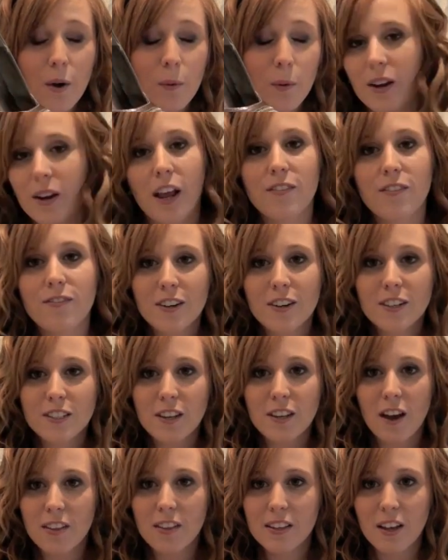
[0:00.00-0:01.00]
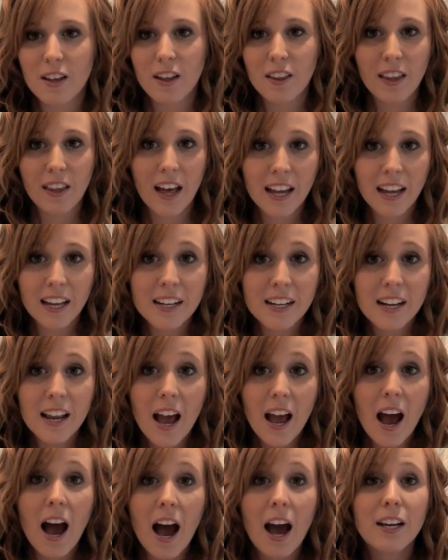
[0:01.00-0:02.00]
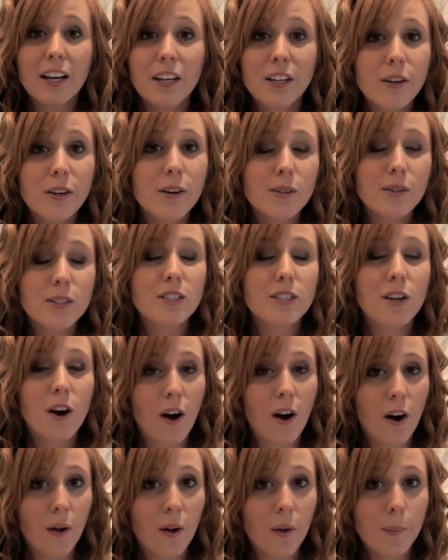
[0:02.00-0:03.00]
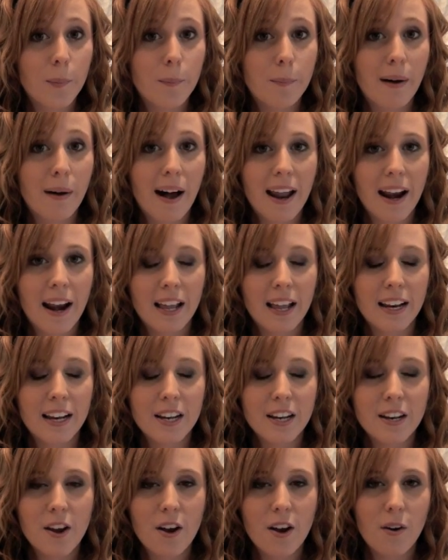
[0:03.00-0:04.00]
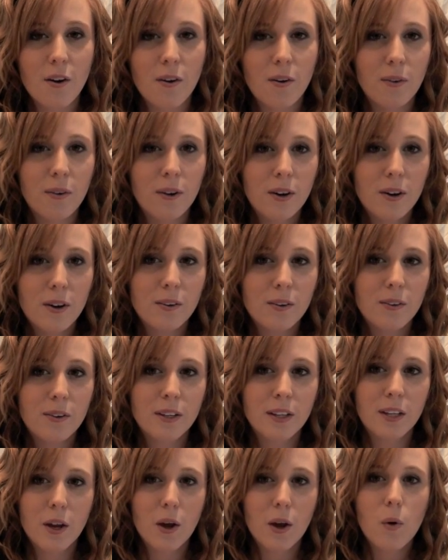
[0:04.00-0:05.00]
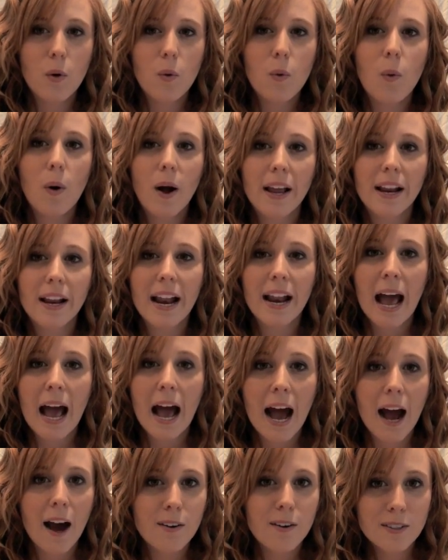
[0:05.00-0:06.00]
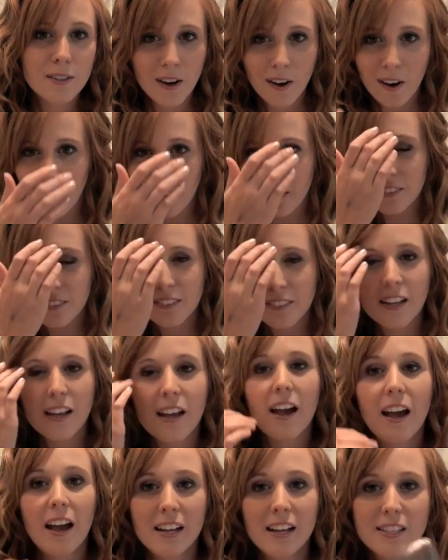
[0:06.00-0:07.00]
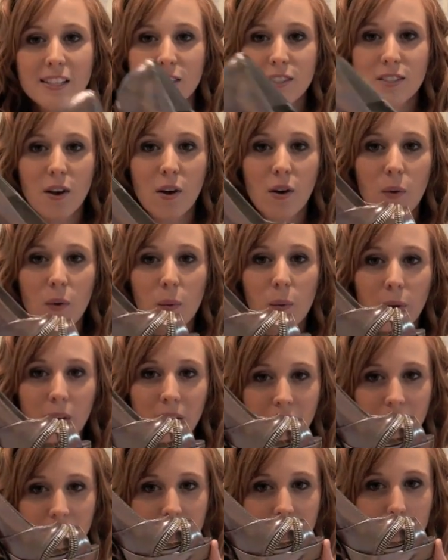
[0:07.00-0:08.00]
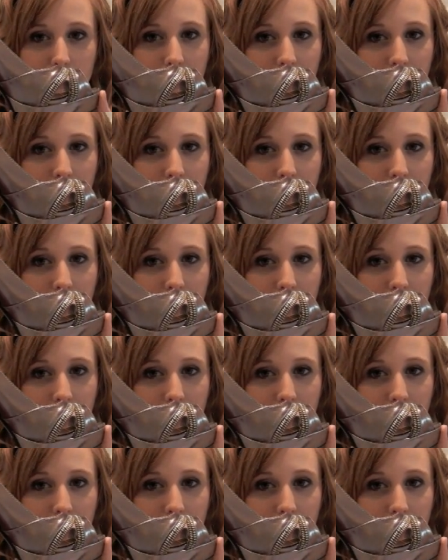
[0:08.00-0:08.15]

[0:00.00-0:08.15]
When I first saw this online, I knew it was tall, but I didn't know really quite how tall. And so with the